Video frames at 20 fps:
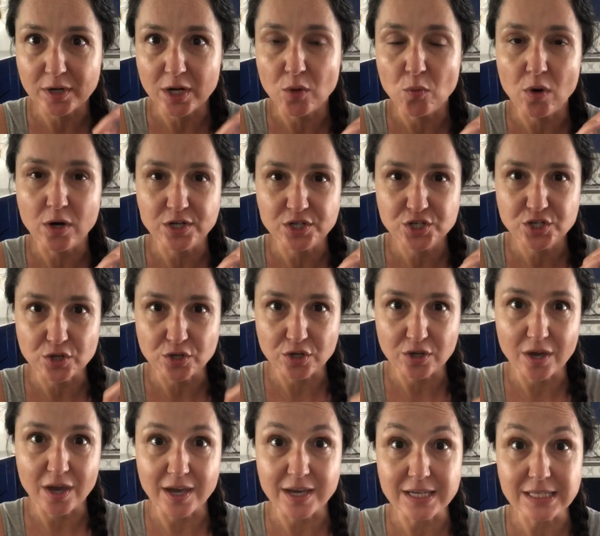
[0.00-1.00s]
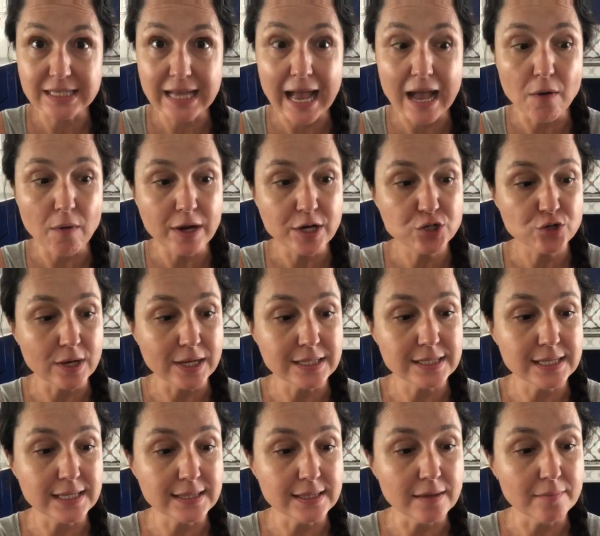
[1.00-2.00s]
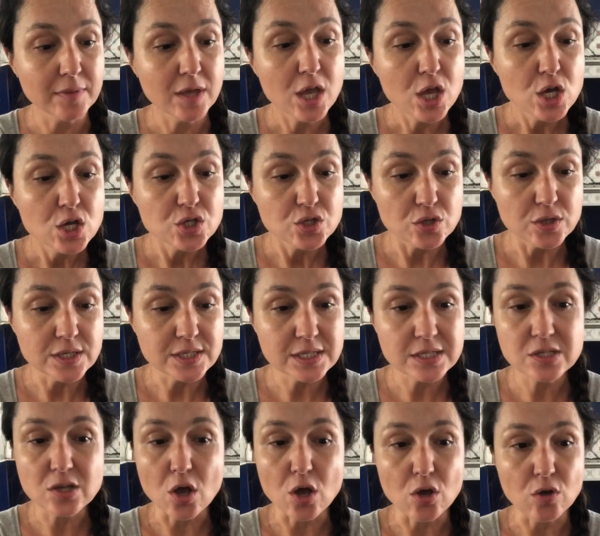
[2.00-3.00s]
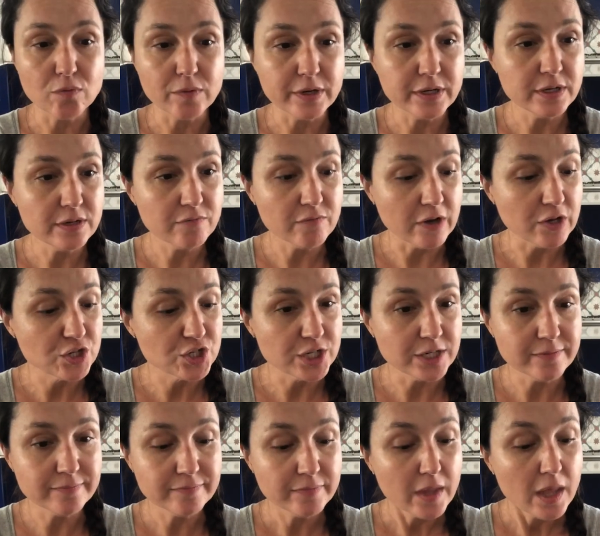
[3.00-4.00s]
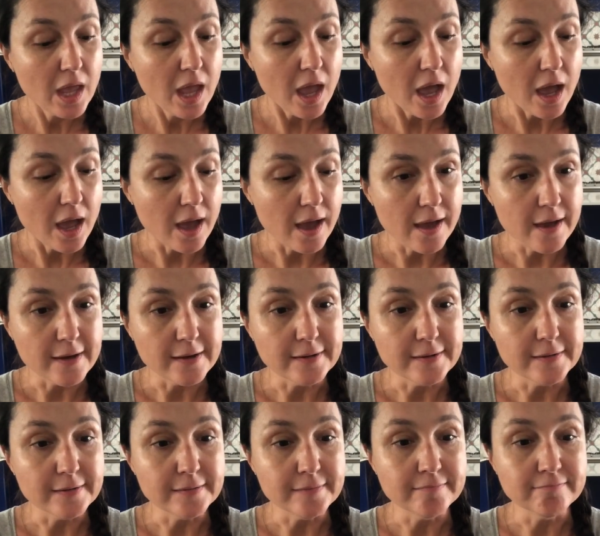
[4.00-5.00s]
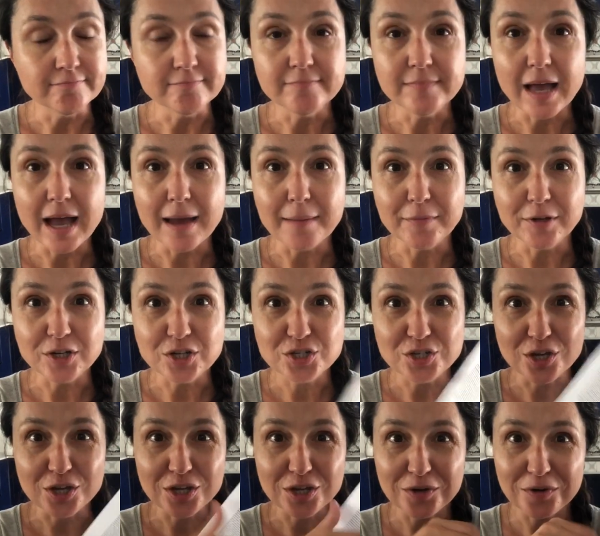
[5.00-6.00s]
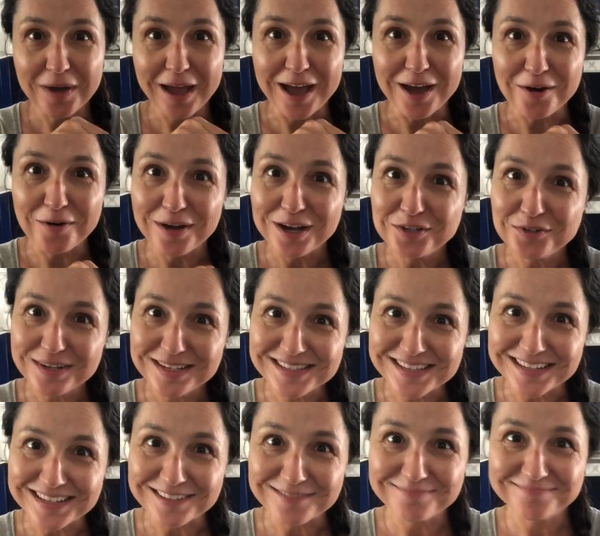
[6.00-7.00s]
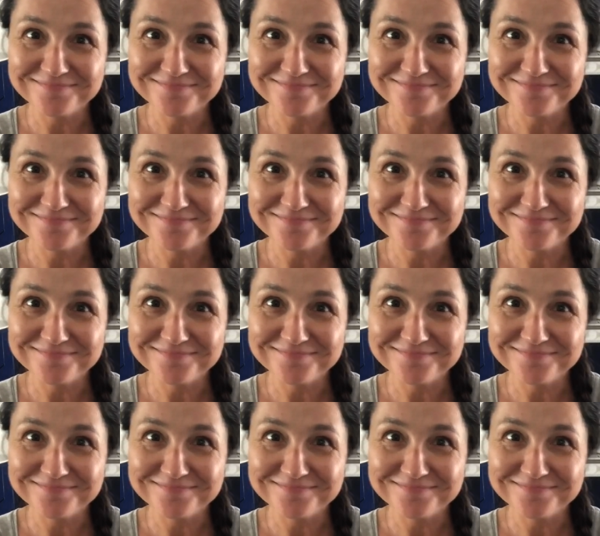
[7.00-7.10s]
I want to show you guys how I translate them. So this is all written in Russian. I'm going to show you how I translate it.